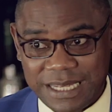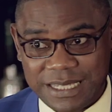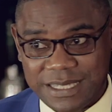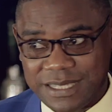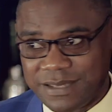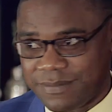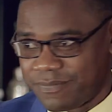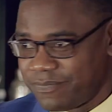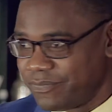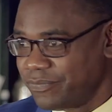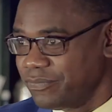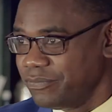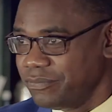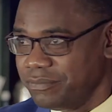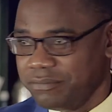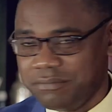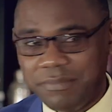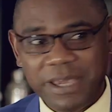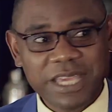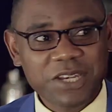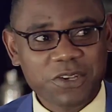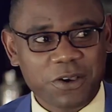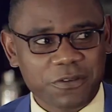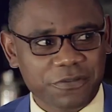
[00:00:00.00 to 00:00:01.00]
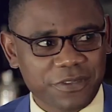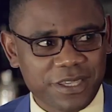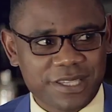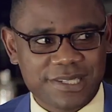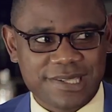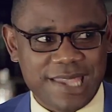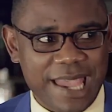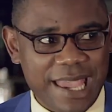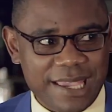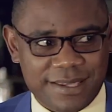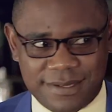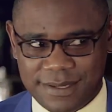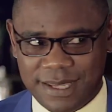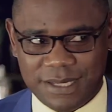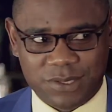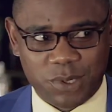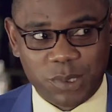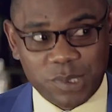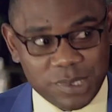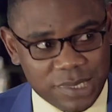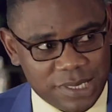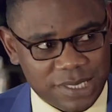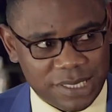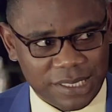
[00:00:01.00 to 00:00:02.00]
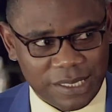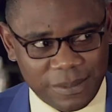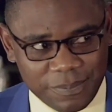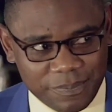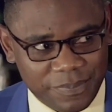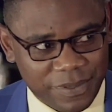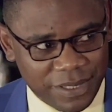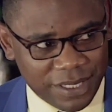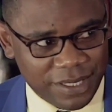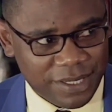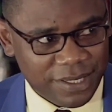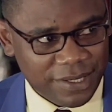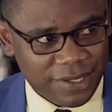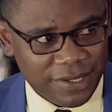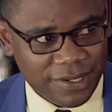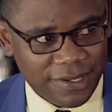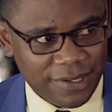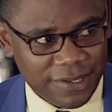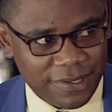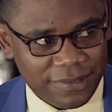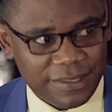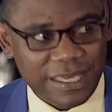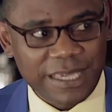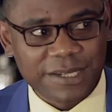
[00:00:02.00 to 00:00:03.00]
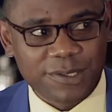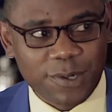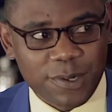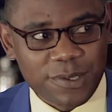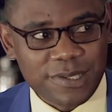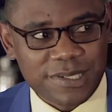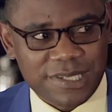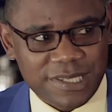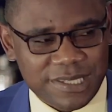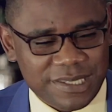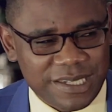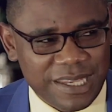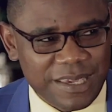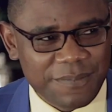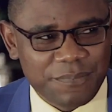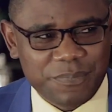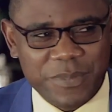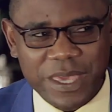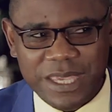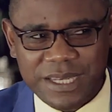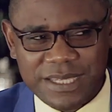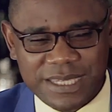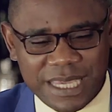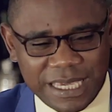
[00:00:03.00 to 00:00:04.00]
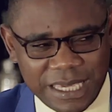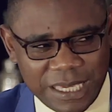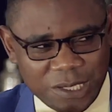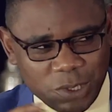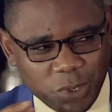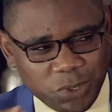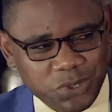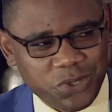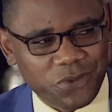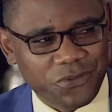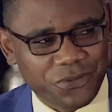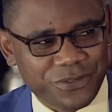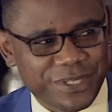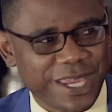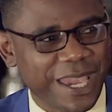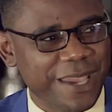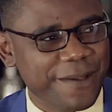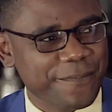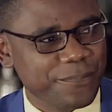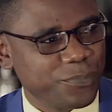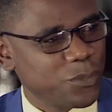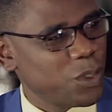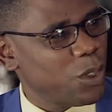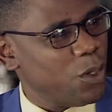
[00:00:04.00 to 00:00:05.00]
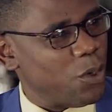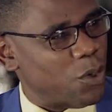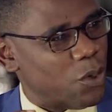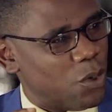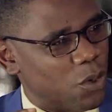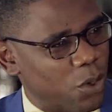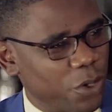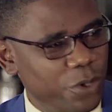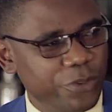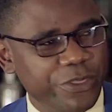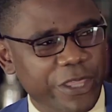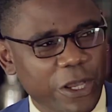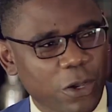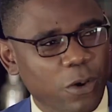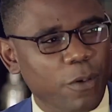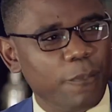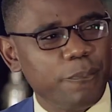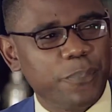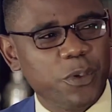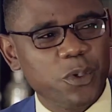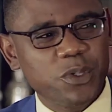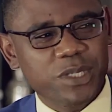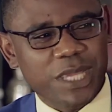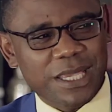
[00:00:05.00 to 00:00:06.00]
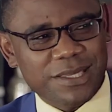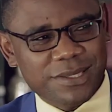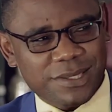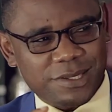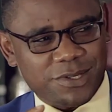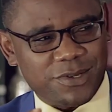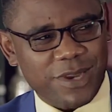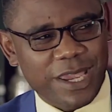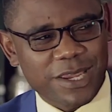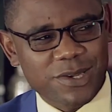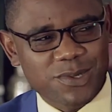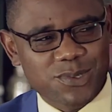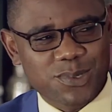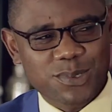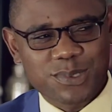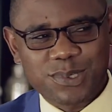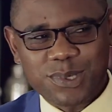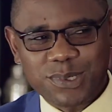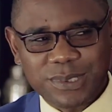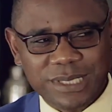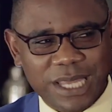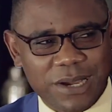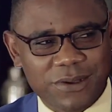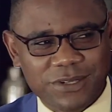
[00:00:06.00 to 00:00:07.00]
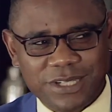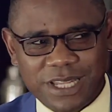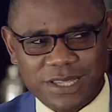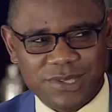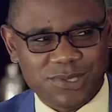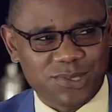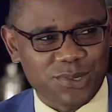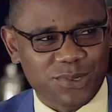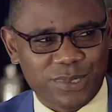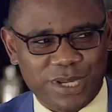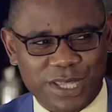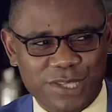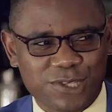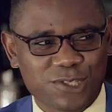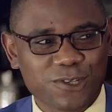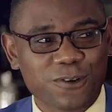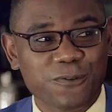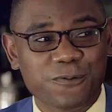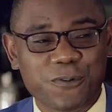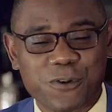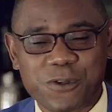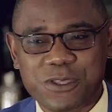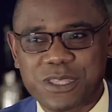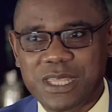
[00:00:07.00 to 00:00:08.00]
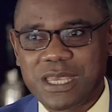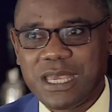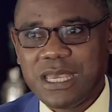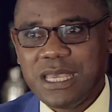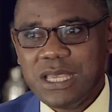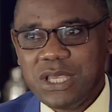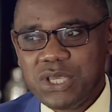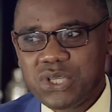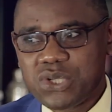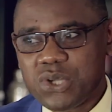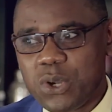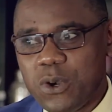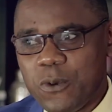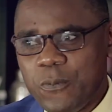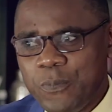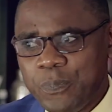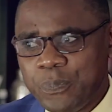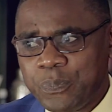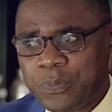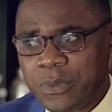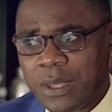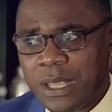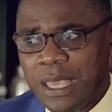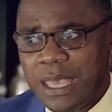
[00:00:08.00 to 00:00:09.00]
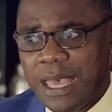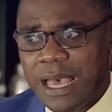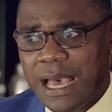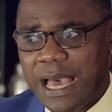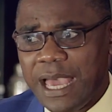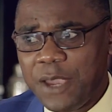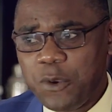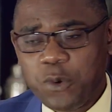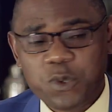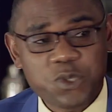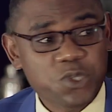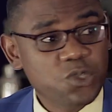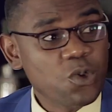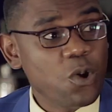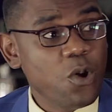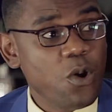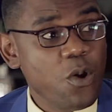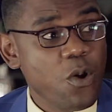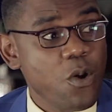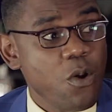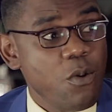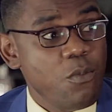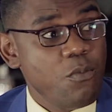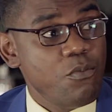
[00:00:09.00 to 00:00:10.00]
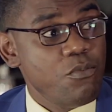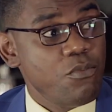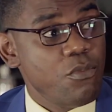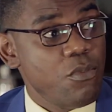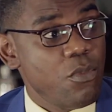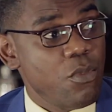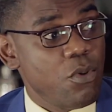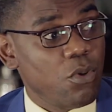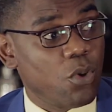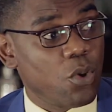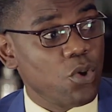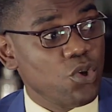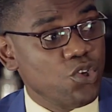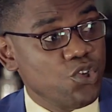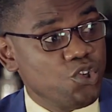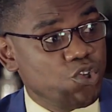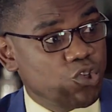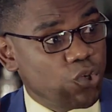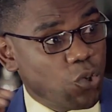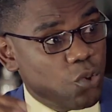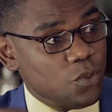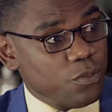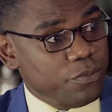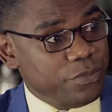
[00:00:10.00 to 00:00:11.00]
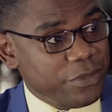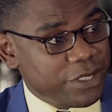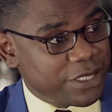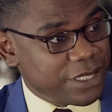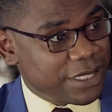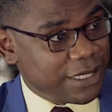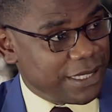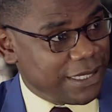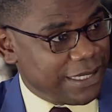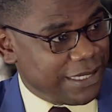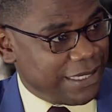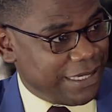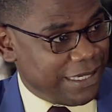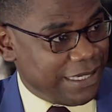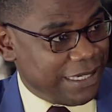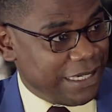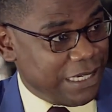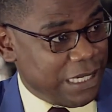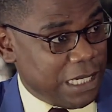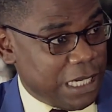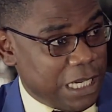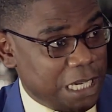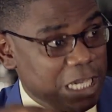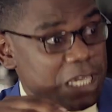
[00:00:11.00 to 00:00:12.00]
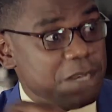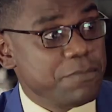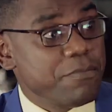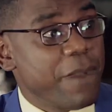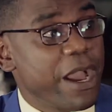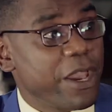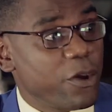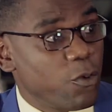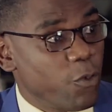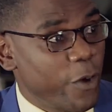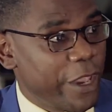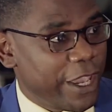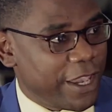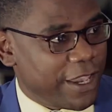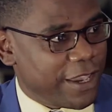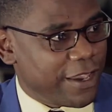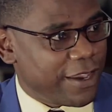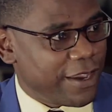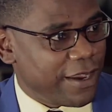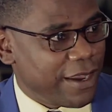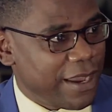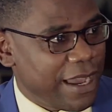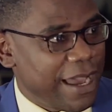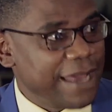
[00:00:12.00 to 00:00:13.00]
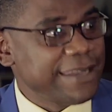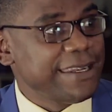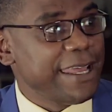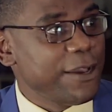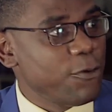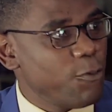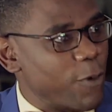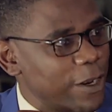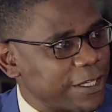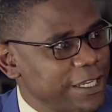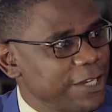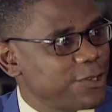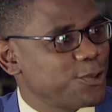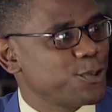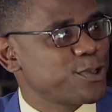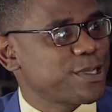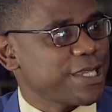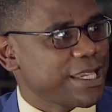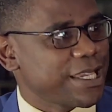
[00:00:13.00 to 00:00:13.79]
that many of these guys, they don't sleep. They don't sleep. They take a lot of time on the computers trying to sort out and so on and so forth. So I was so consumed in my work, and I wanted to